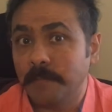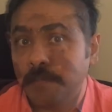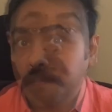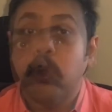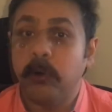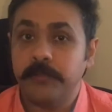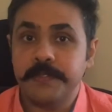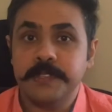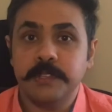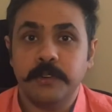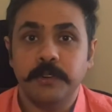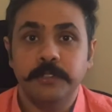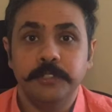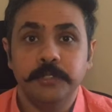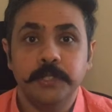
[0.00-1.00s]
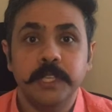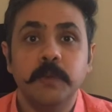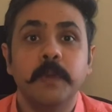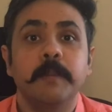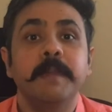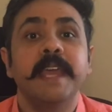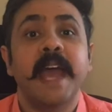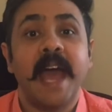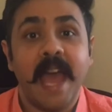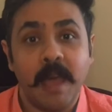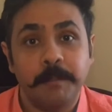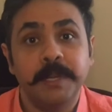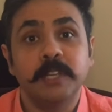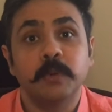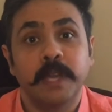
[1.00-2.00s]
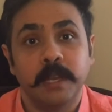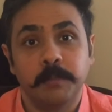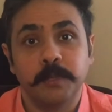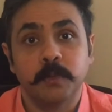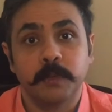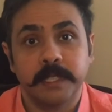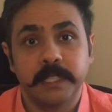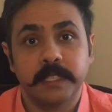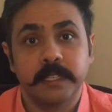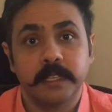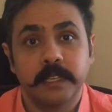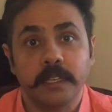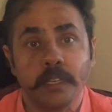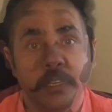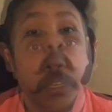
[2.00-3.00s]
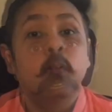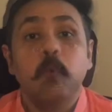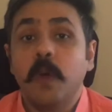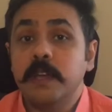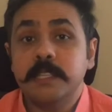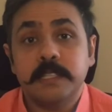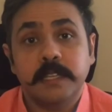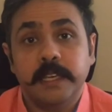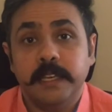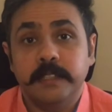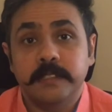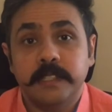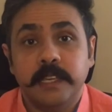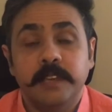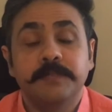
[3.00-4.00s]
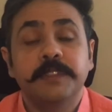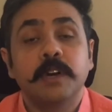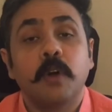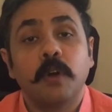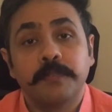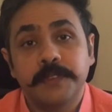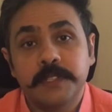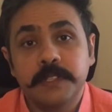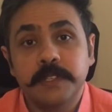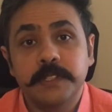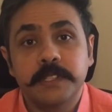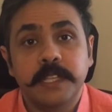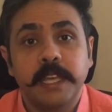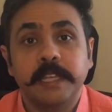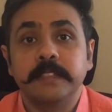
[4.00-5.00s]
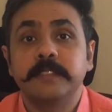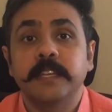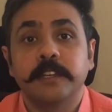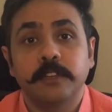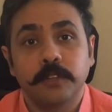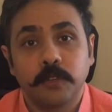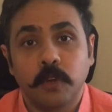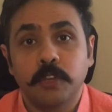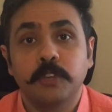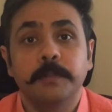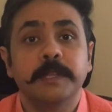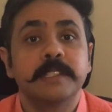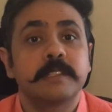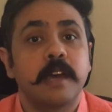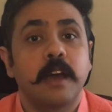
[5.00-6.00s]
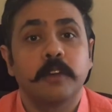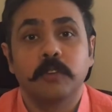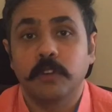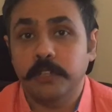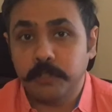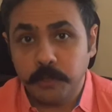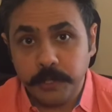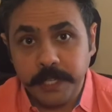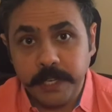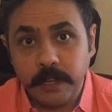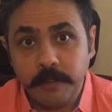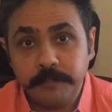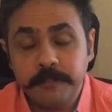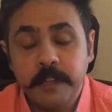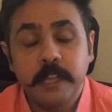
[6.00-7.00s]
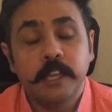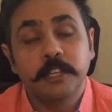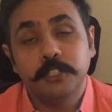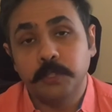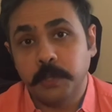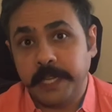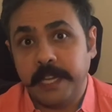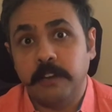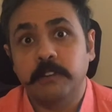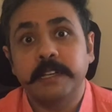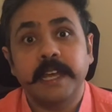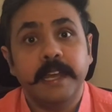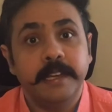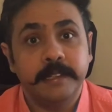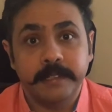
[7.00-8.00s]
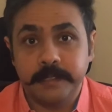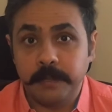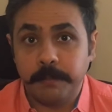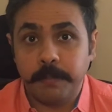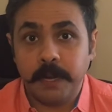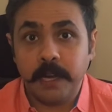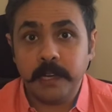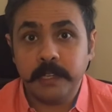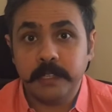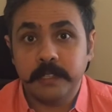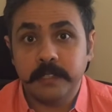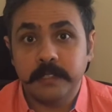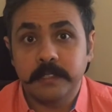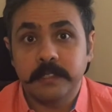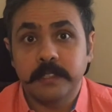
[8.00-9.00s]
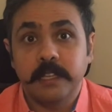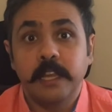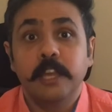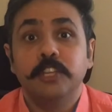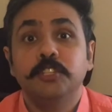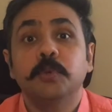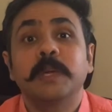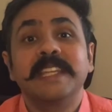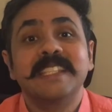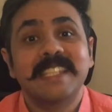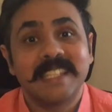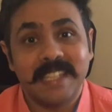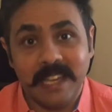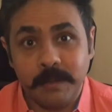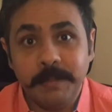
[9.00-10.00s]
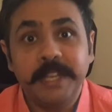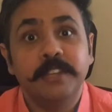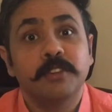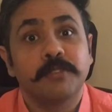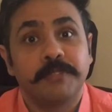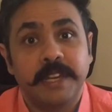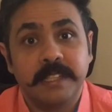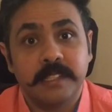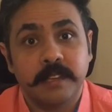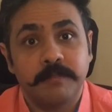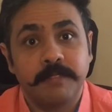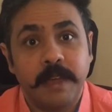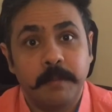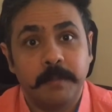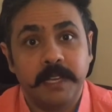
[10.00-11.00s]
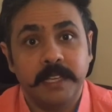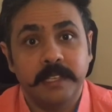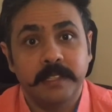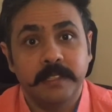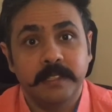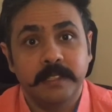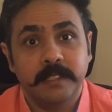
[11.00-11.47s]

The officer on duty will be happy to help you with it. Worst case, if the officer says that your documents are not good enough, you cannot enter the park, you can still meet your friends and family.